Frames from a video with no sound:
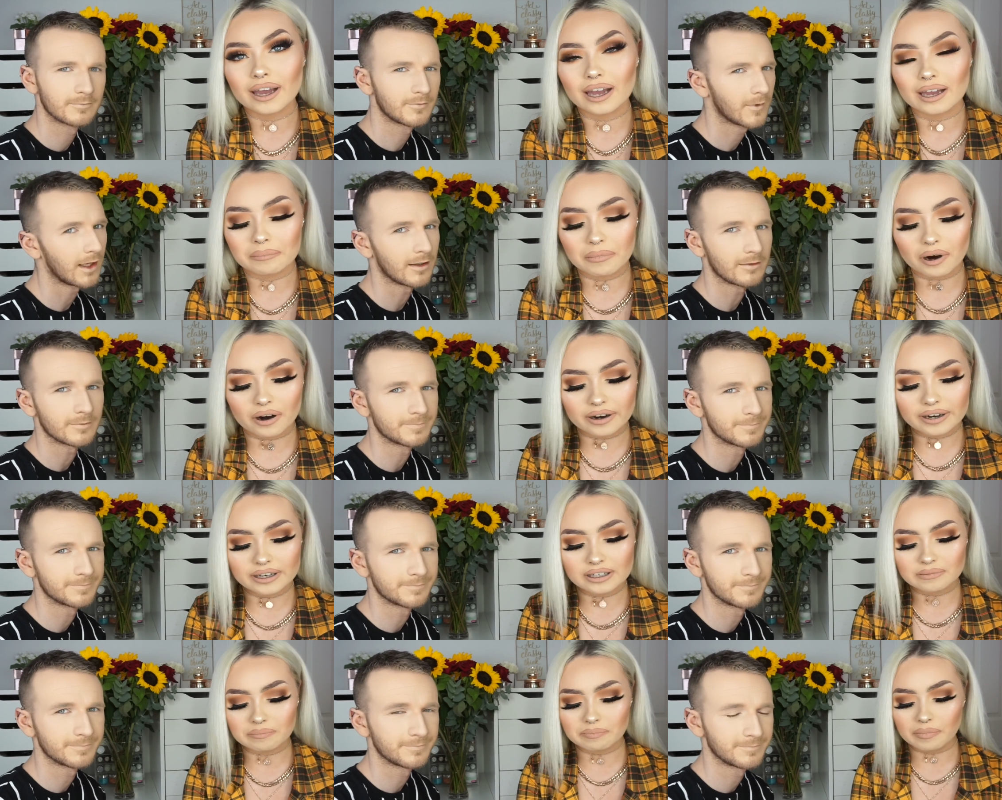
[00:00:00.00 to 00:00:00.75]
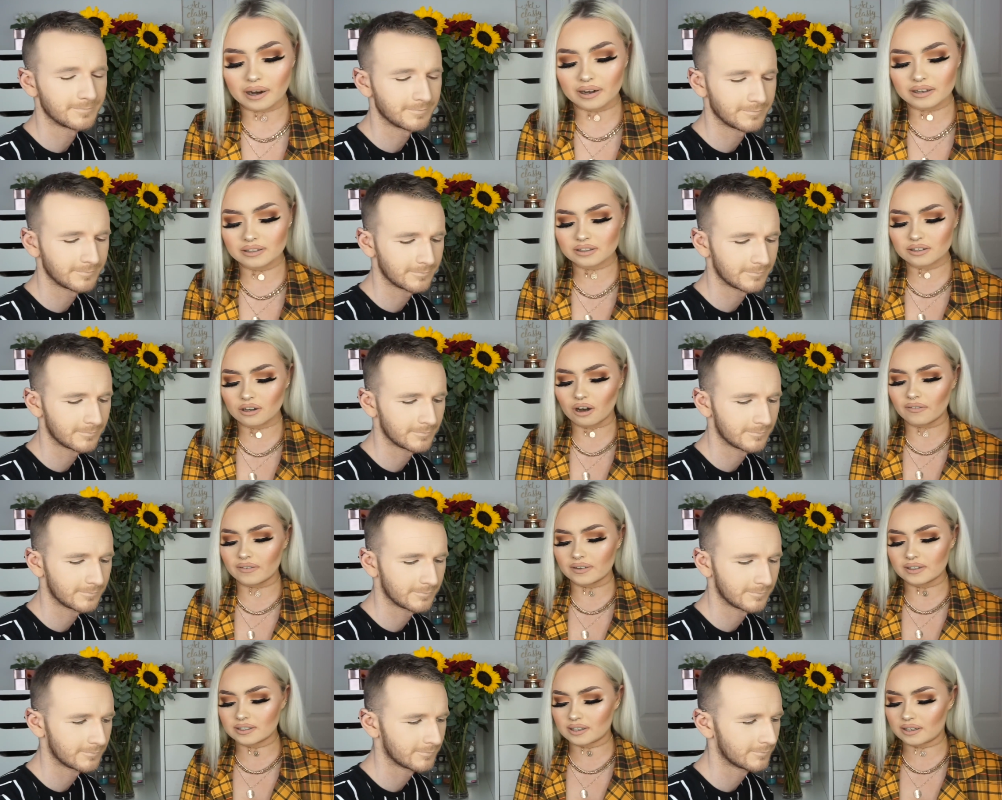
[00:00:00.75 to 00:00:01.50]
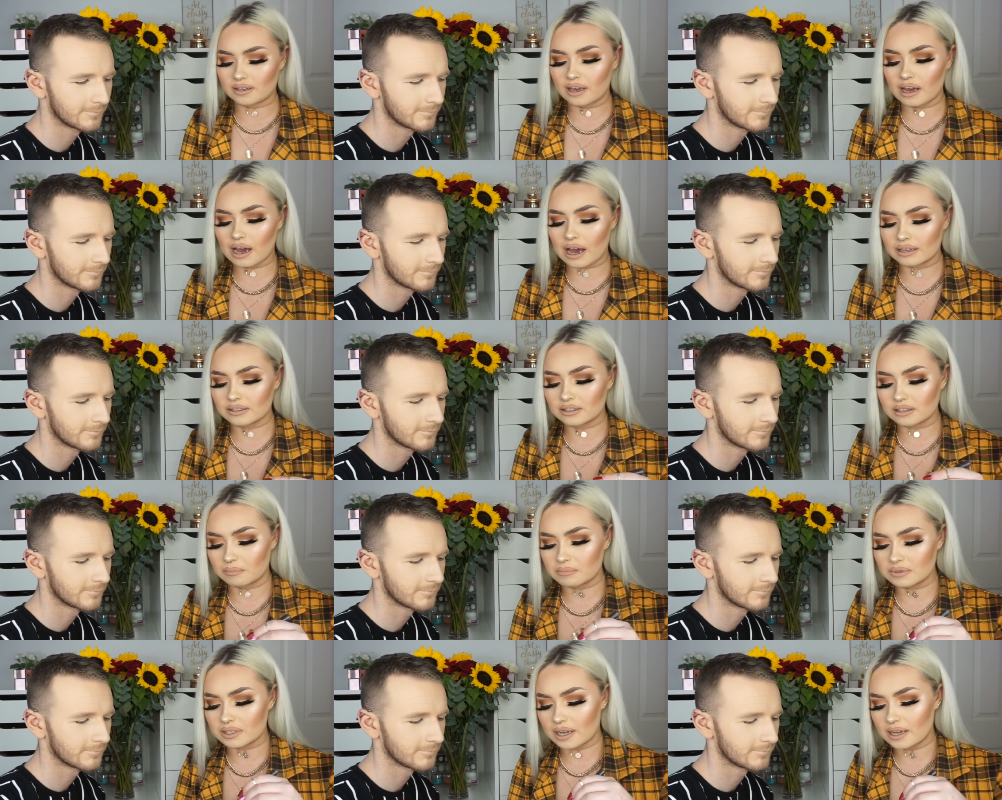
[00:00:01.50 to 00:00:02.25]
Speaker 1: getting married, but obviously at some
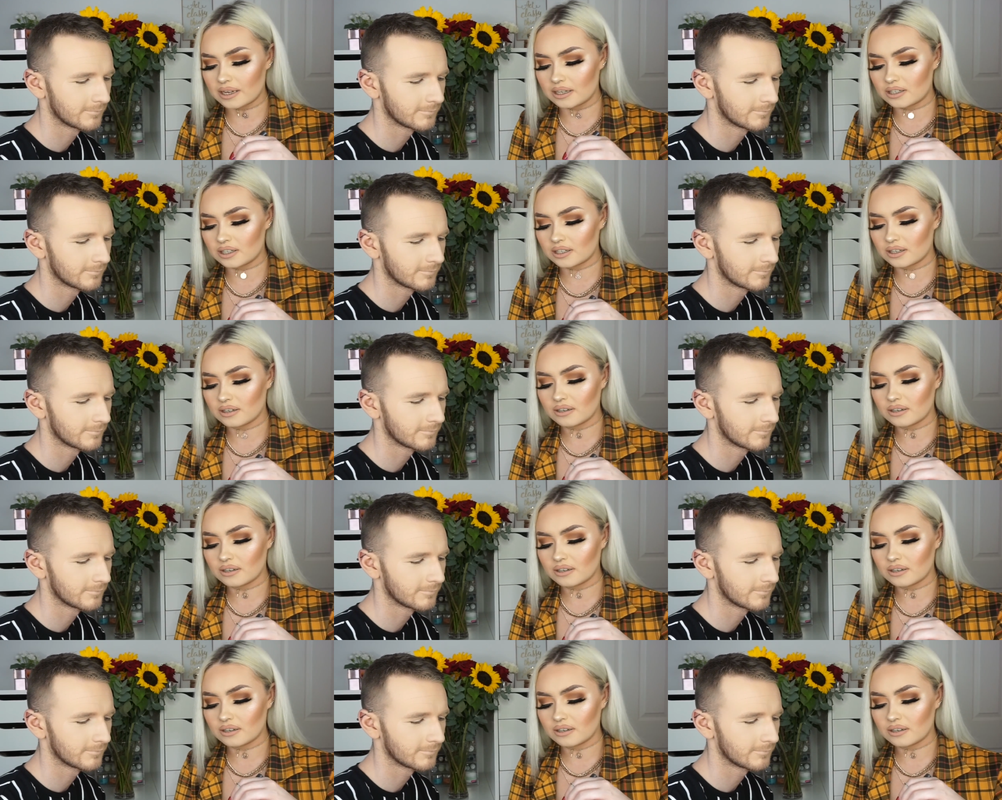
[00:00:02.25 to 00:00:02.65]
stage